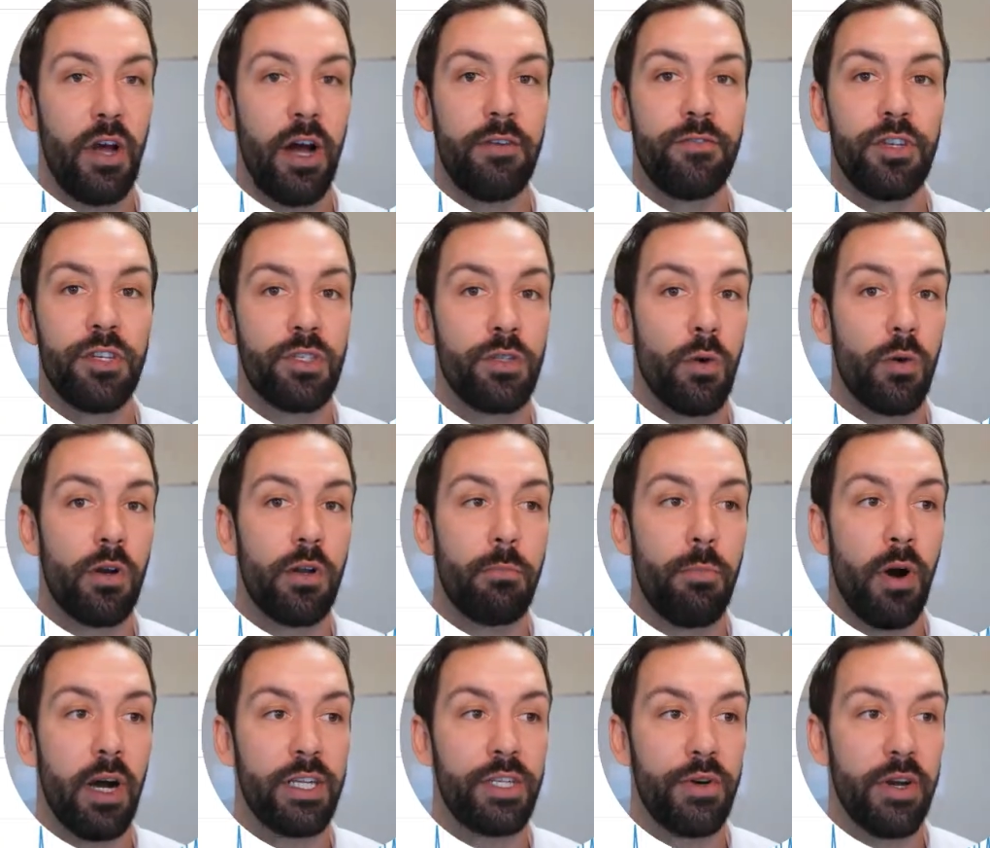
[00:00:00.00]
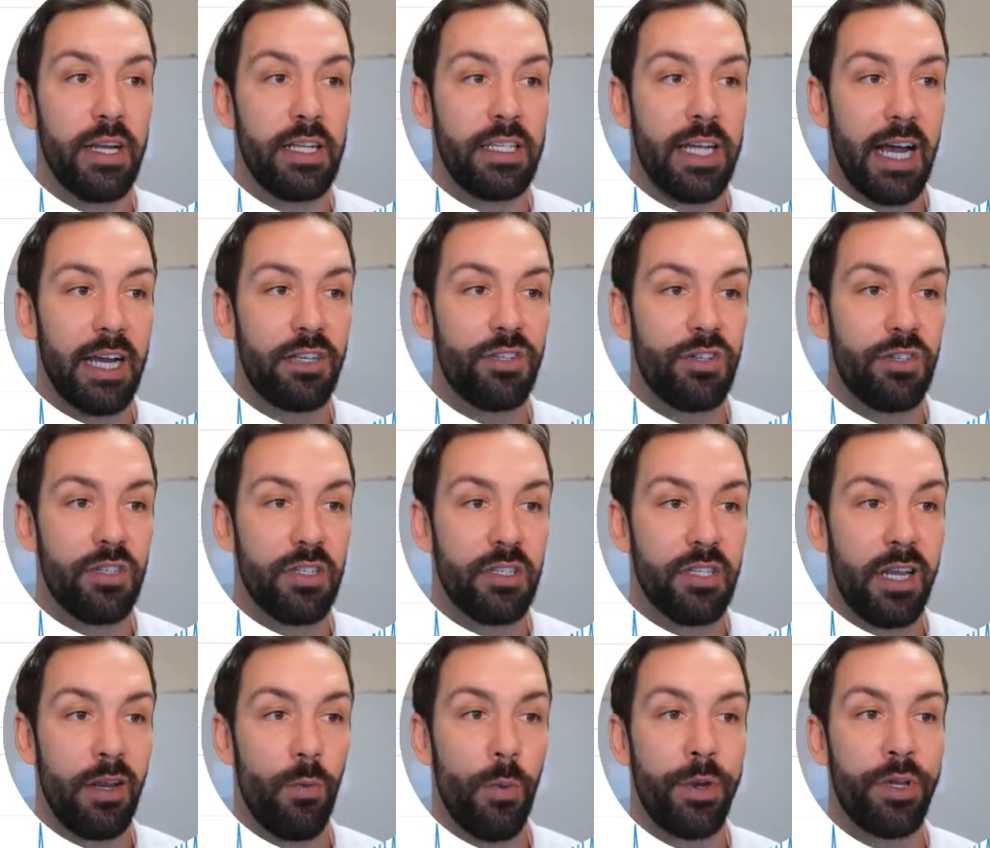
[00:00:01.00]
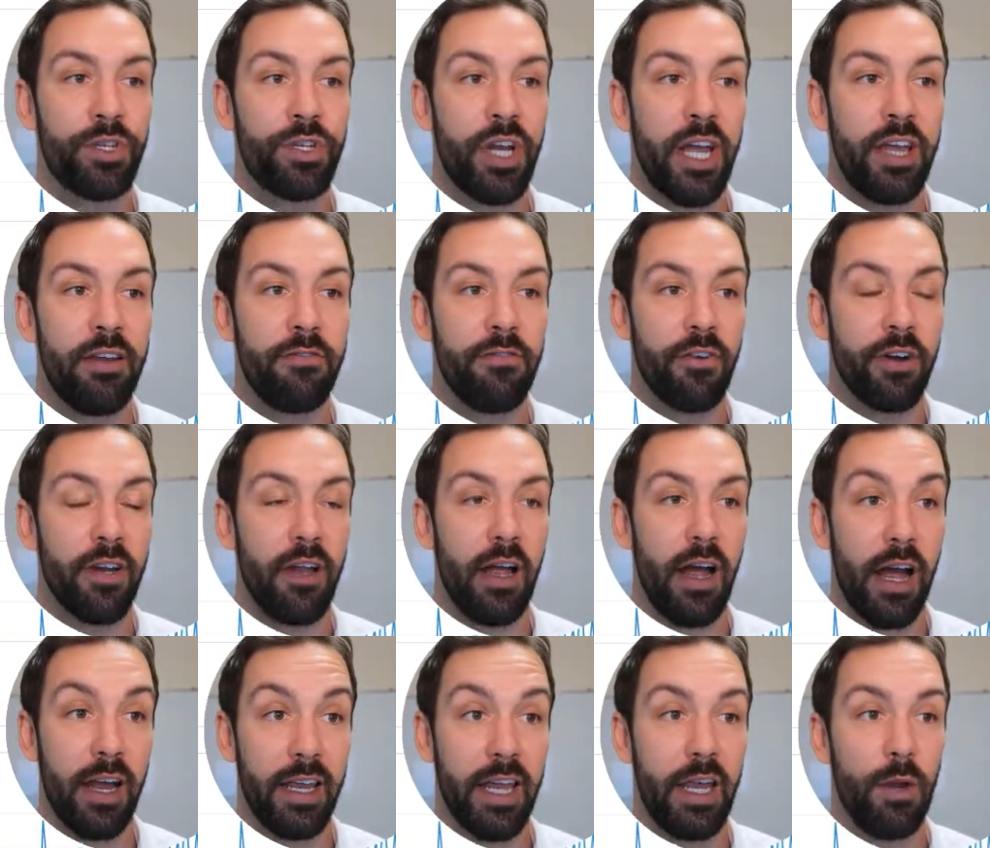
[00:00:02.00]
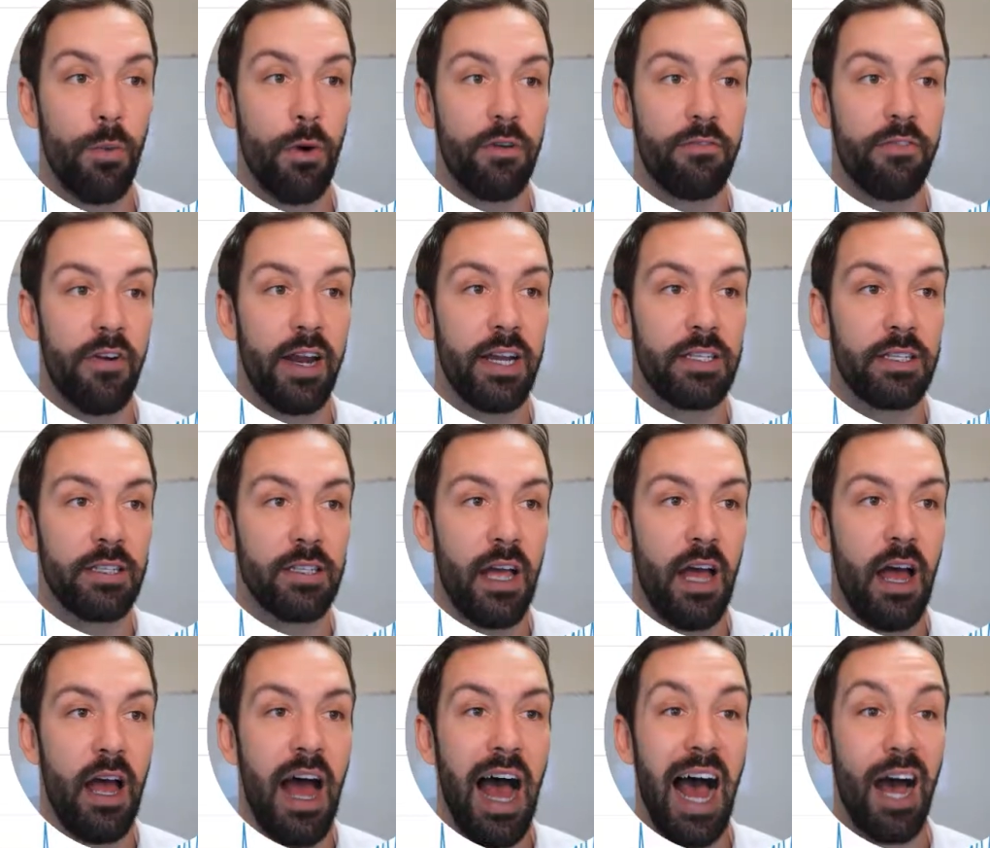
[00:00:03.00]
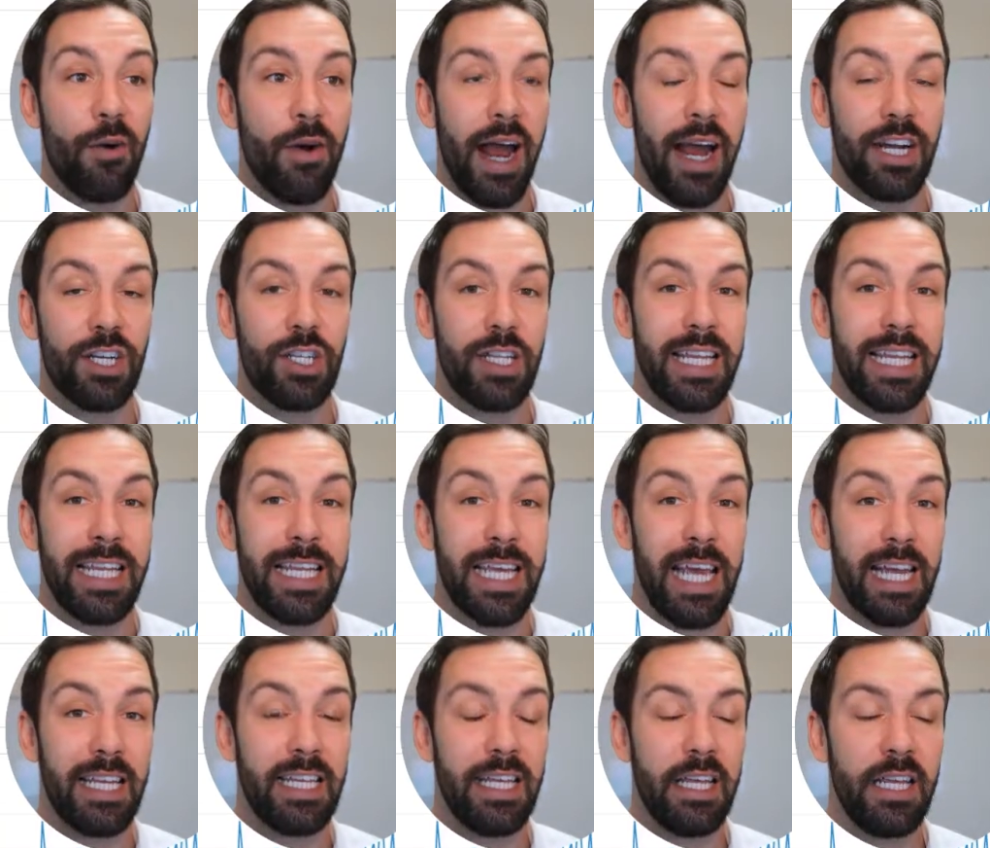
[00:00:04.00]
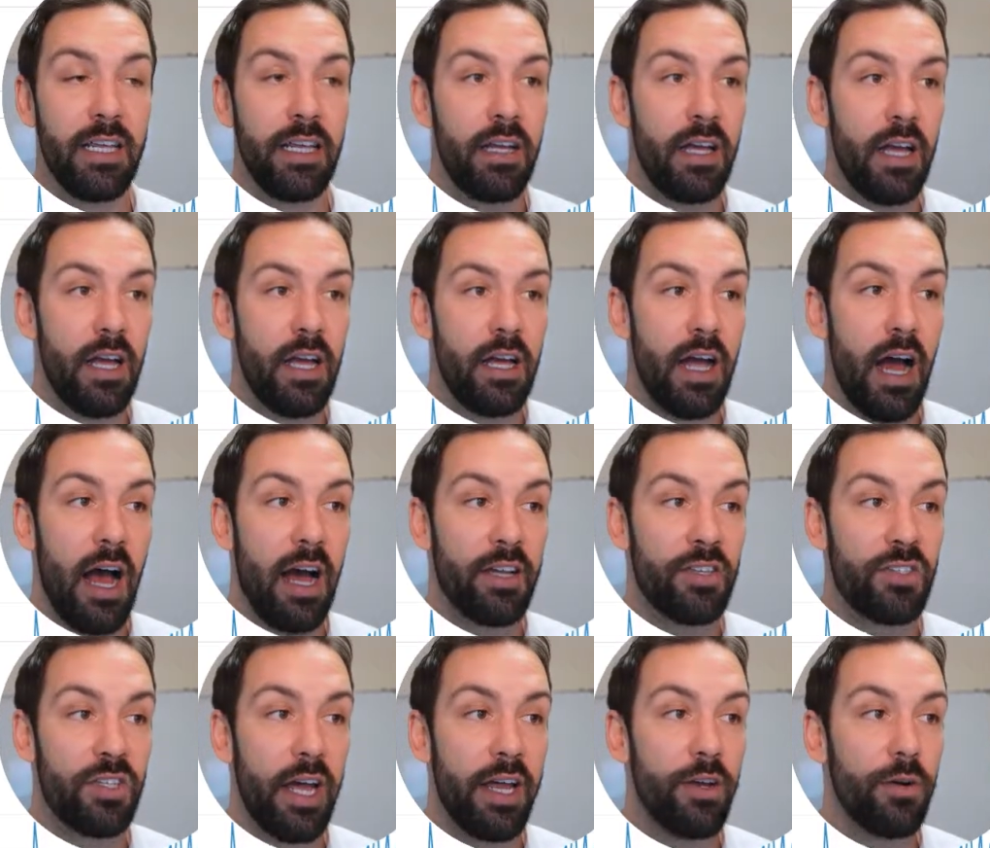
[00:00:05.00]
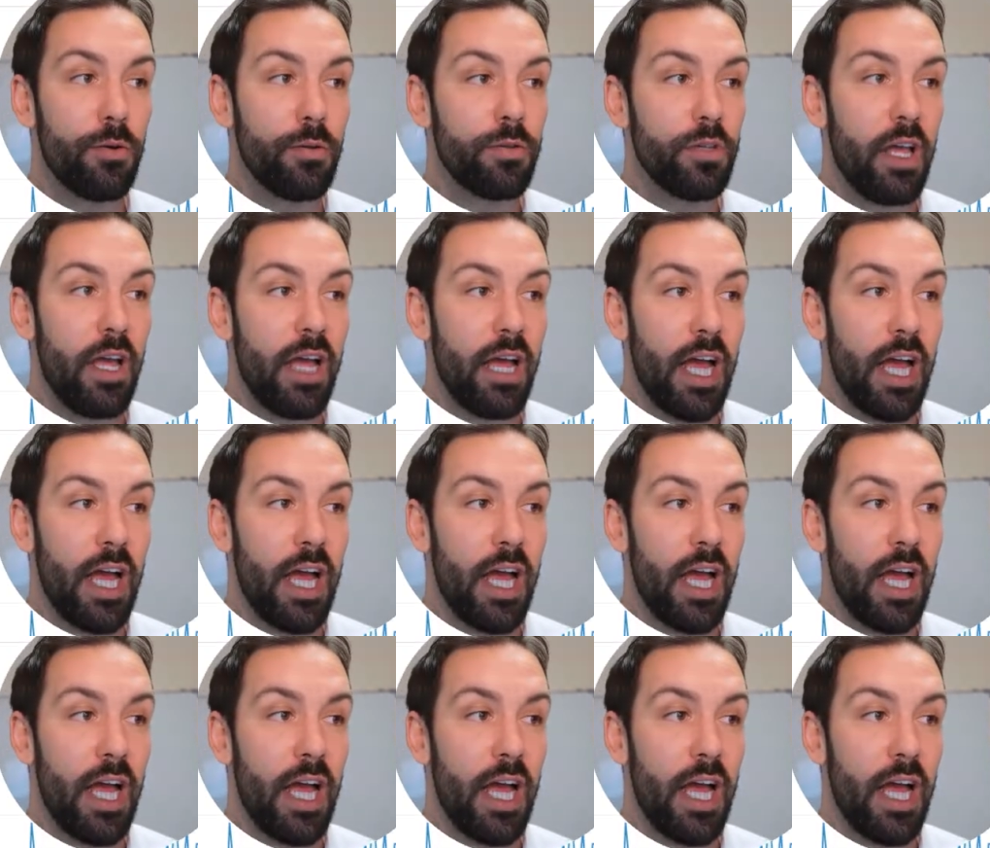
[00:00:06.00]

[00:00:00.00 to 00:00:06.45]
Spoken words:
I've just sorted by transaction to see which keyword phrases are actually getting sales,